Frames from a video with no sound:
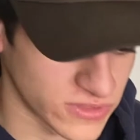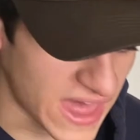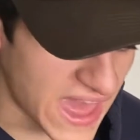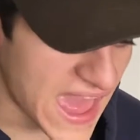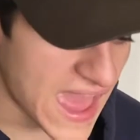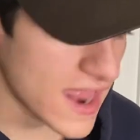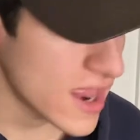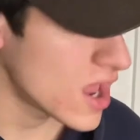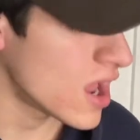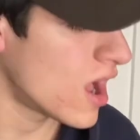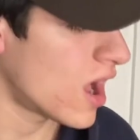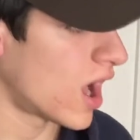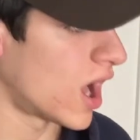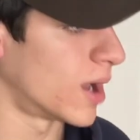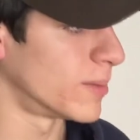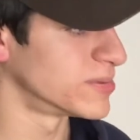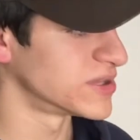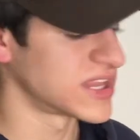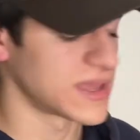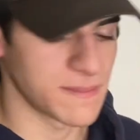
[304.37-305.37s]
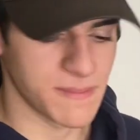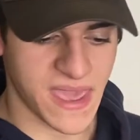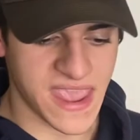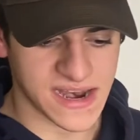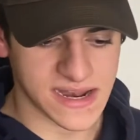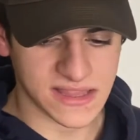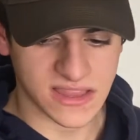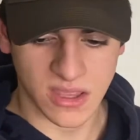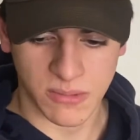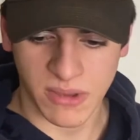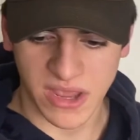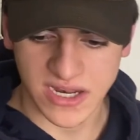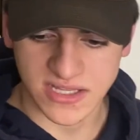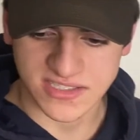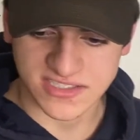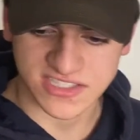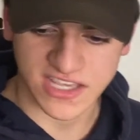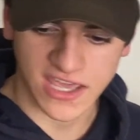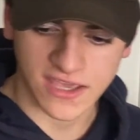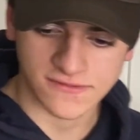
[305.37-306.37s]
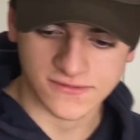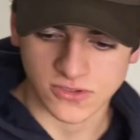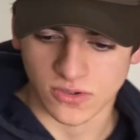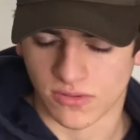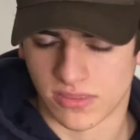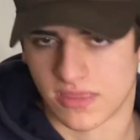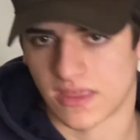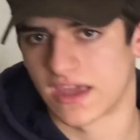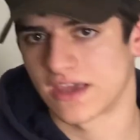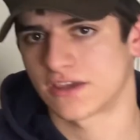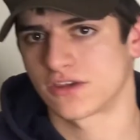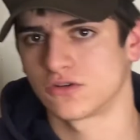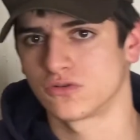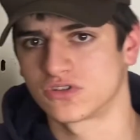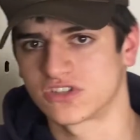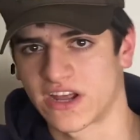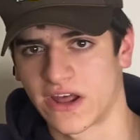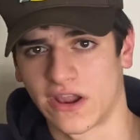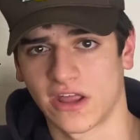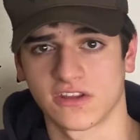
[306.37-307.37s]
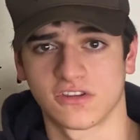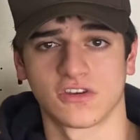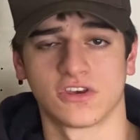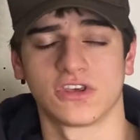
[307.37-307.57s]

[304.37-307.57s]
that. But they made it. They made it safe. So thank you. Shout out to